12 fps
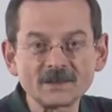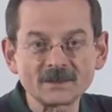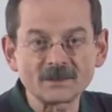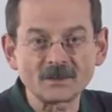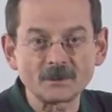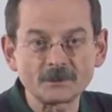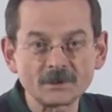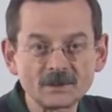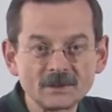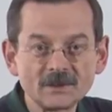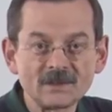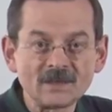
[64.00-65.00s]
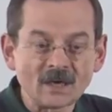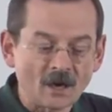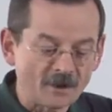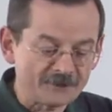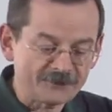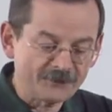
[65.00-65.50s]
on the carpet,
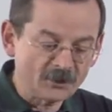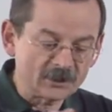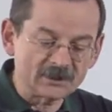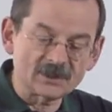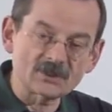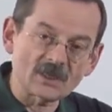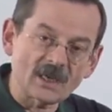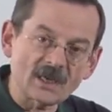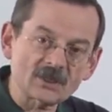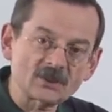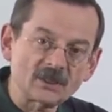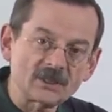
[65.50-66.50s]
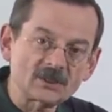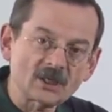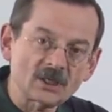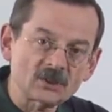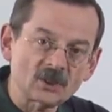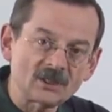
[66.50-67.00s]
our foot is actually
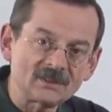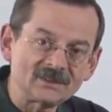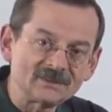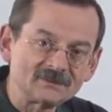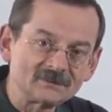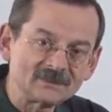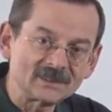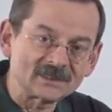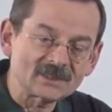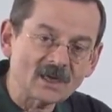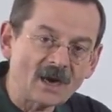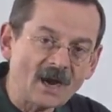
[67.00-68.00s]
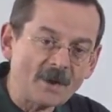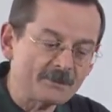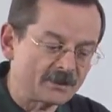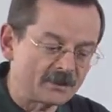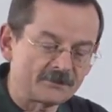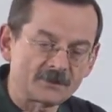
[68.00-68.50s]
touching the
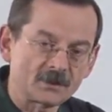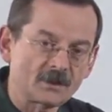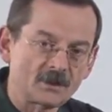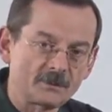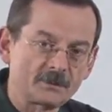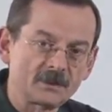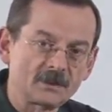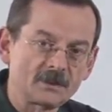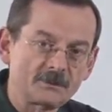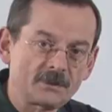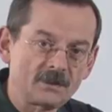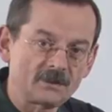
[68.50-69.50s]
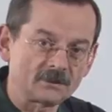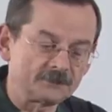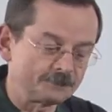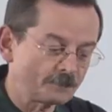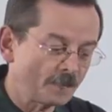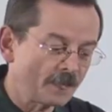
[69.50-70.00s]
top of the carpet up here.
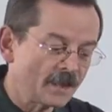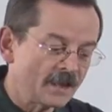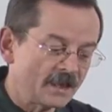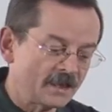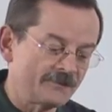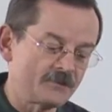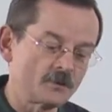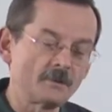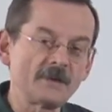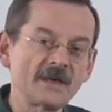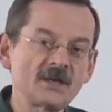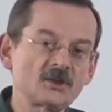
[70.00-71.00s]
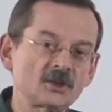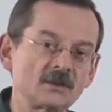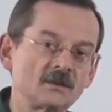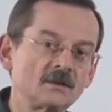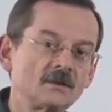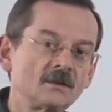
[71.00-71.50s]
And if you
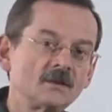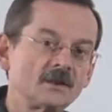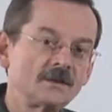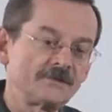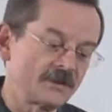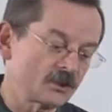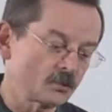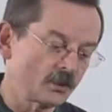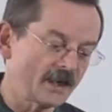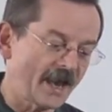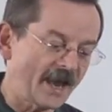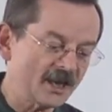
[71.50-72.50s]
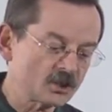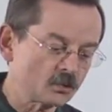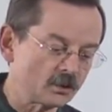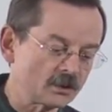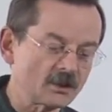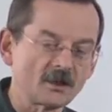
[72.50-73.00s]
imagine if this were an
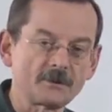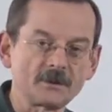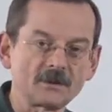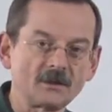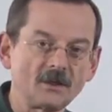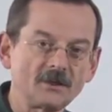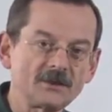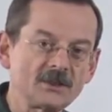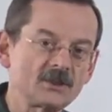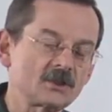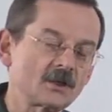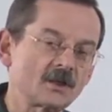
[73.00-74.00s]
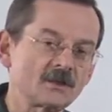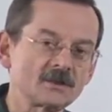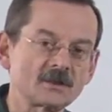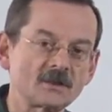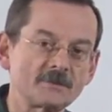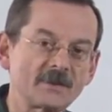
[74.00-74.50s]
actual carpet, all these
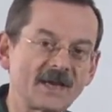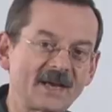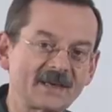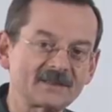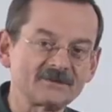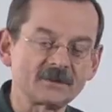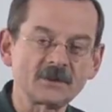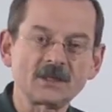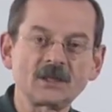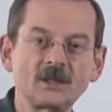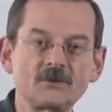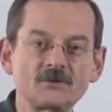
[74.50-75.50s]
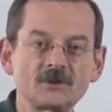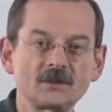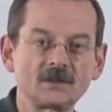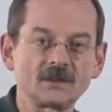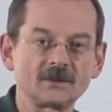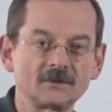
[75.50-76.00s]
yarns are packed very close
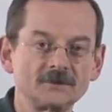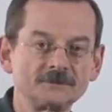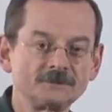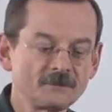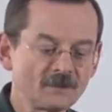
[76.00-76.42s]
together.